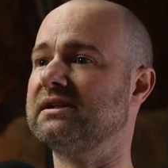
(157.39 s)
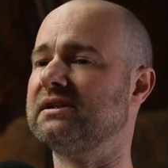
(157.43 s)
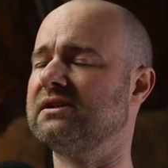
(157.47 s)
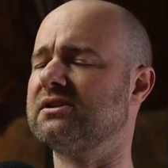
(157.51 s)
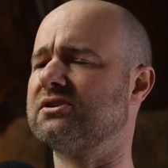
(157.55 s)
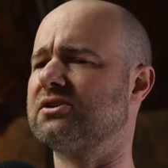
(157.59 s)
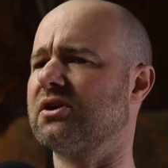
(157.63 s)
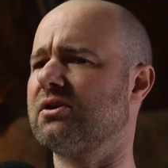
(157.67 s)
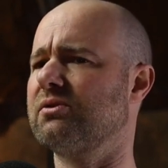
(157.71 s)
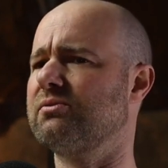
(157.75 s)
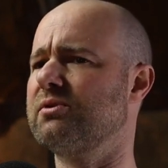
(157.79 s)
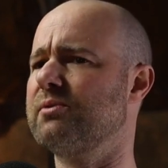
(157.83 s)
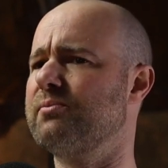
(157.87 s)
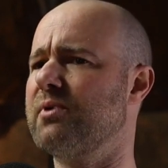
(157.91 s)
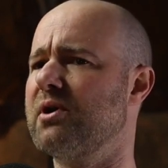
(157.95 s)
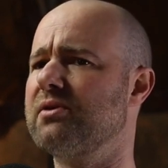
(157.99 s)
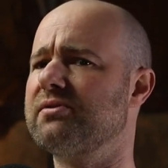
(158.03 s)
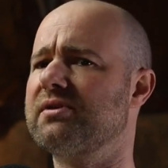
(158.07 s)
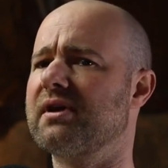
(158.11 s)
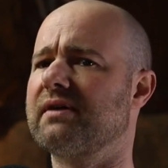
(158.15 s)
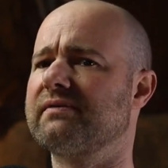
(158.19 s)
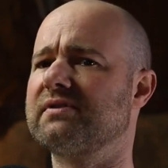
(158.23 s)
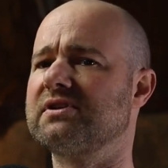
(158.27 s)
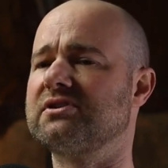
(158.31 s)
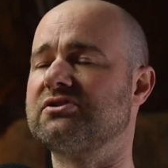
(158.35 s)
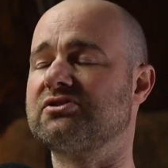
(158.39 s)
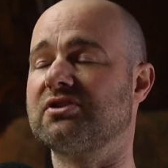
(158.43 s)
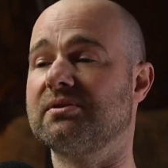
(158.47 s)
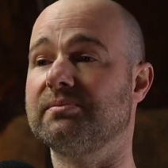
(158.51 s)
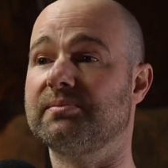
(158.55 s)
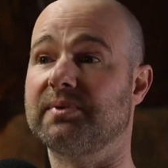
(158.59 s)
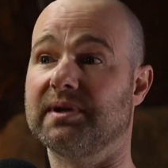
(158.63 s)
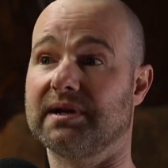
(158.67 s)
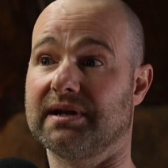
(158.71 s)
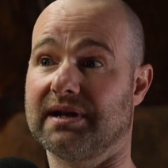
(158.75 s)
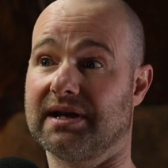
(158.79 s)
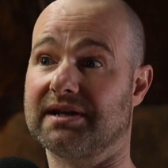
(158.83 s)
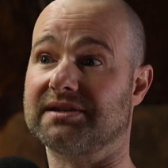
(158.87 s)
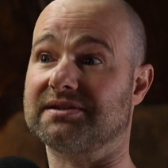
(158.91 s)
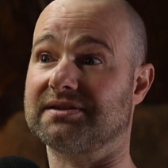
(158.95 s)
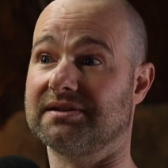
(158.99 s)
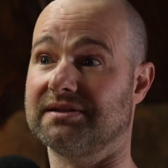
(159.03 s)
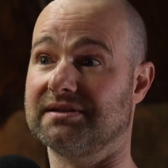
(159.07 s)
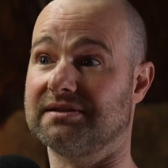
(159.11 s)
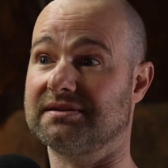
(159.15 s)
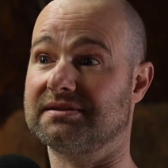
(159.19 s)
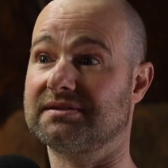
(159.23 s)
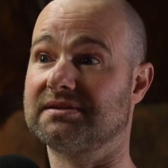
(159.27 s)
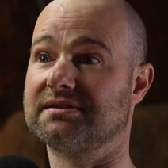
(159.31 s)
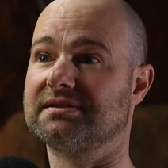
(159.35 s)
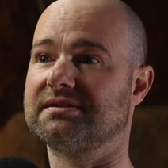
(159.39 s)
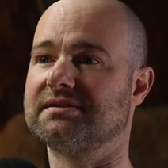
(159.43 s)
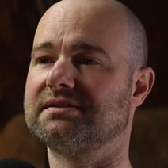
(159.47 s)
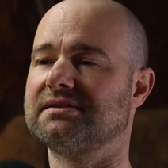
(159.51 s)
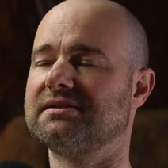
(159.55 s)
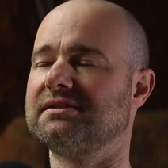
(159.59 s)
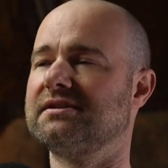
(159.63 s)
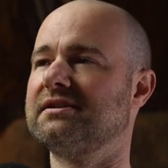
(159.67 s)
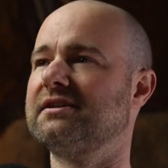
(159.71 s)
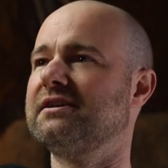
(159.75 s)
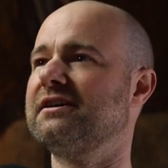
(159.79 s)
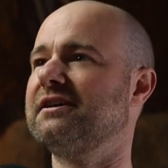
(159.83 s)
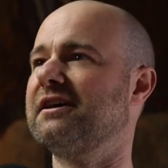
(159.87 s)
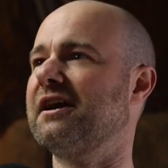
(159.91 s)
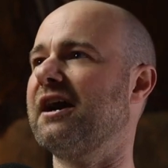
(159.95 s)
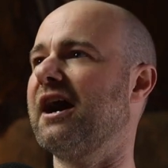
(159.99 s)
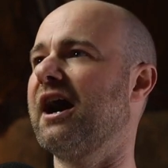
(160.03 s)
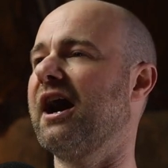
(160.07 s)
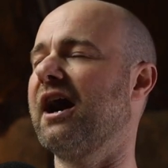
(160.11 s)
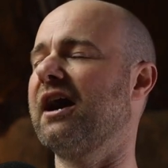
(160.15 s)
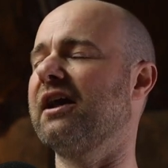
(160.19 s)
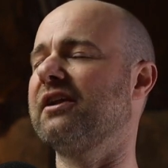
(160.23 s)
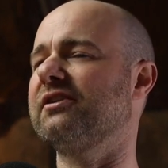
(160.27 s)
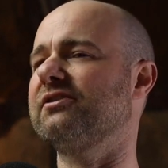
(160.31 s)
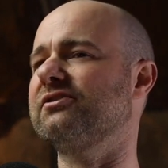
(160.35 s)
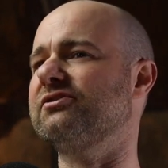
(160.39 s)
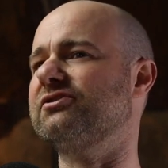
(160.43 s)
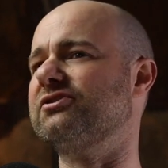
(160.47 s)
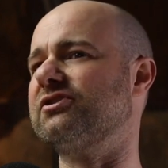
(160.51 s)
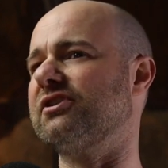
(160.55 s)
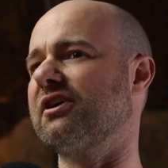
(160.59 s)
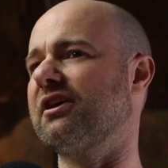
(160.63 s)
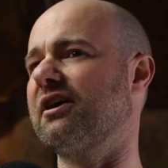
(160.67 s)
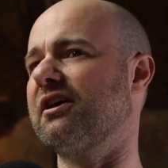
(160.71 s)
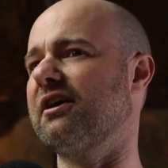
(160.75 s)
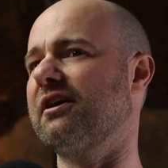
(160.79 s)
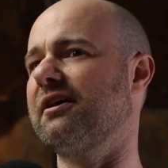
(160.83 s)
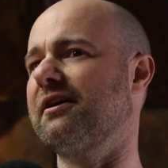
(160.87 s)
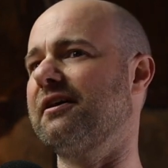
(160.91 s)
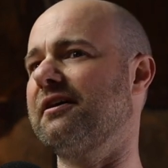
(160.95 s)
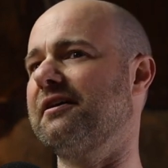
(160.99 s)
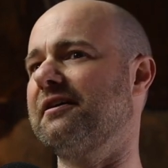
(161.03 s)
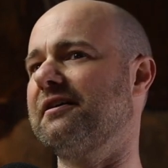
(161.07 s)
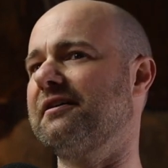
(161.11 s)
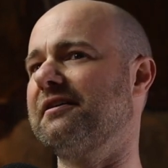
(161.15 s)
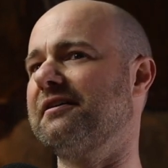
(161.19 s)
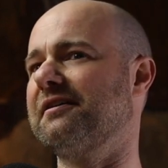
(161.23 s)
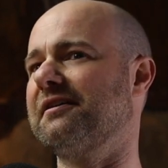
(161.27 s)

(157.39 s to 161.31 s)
So we both having trumpet lessons. And then